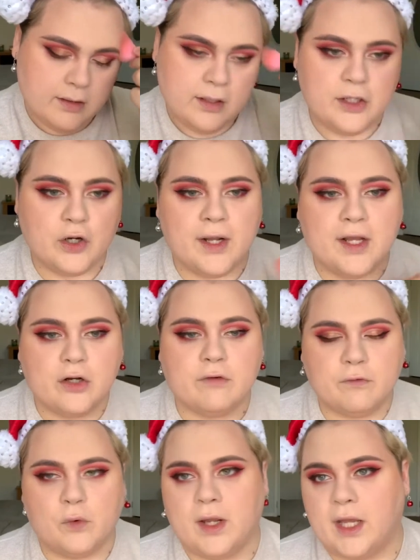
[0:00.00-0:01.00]
your inner
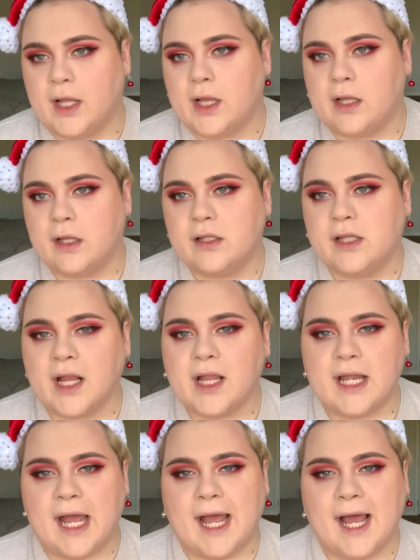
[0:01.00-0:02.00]
voice
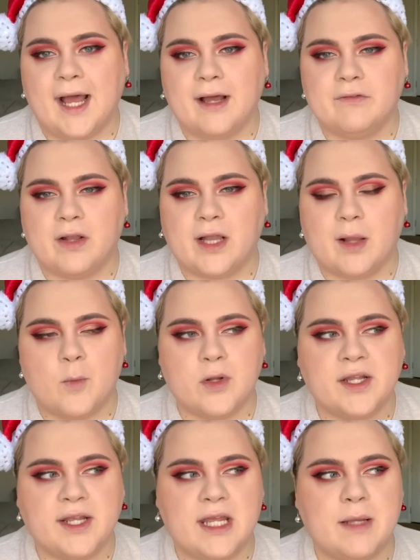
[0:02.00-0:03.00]
doesn't have someone
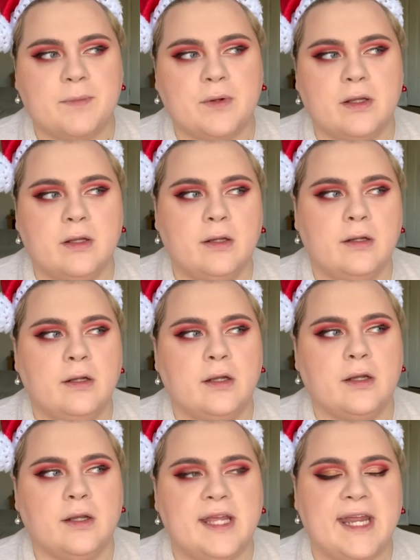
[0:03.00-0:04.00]
to keep
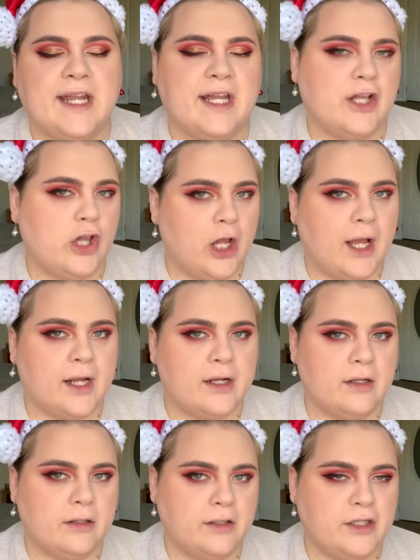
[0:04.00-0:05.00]
it in check.
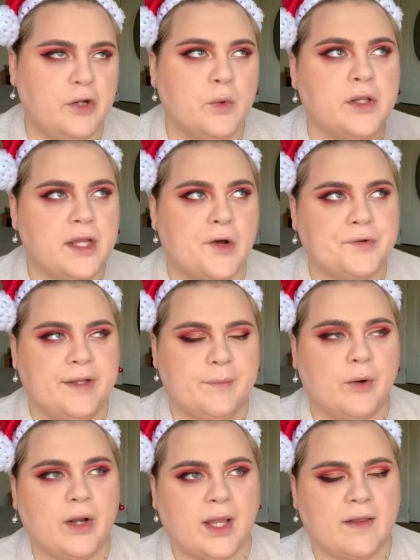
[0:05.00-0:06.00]
You are the only
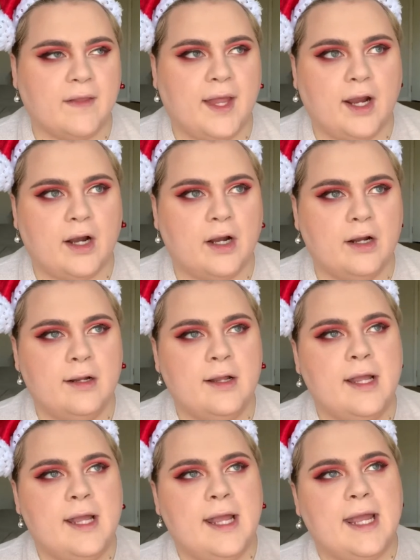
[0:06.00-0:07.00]
person there.
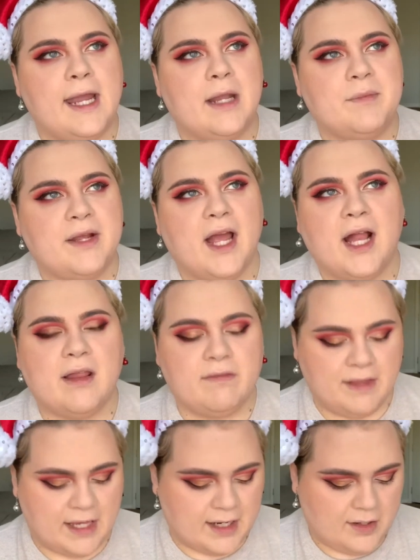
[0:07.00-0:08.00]
And because of
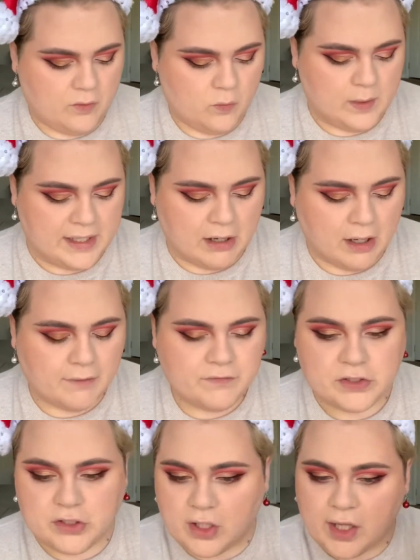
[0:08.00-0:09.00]
that, we
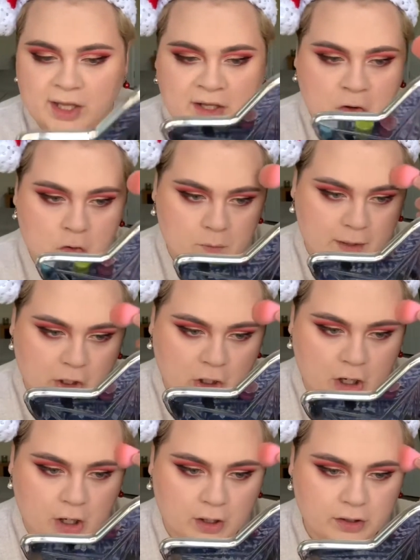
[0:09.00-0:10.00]
often are so much
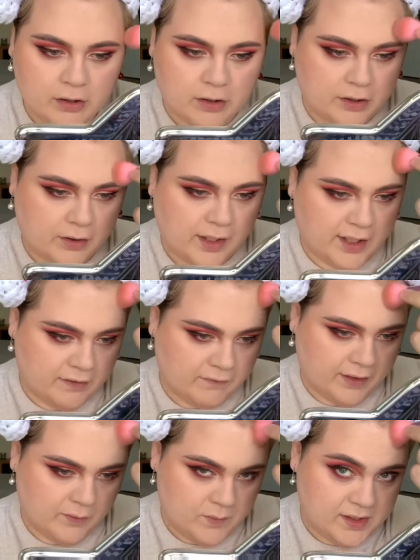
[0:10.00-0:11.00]
harder on
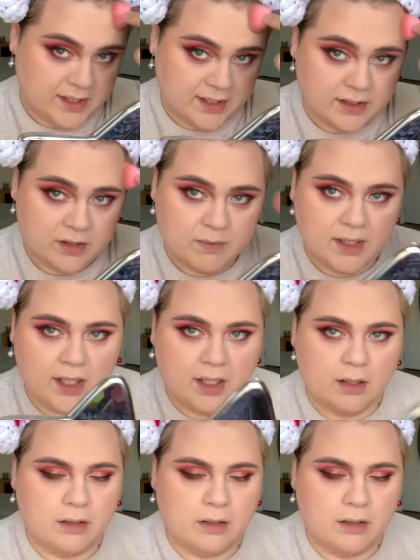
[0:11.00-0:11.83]
ourselves than we need to be,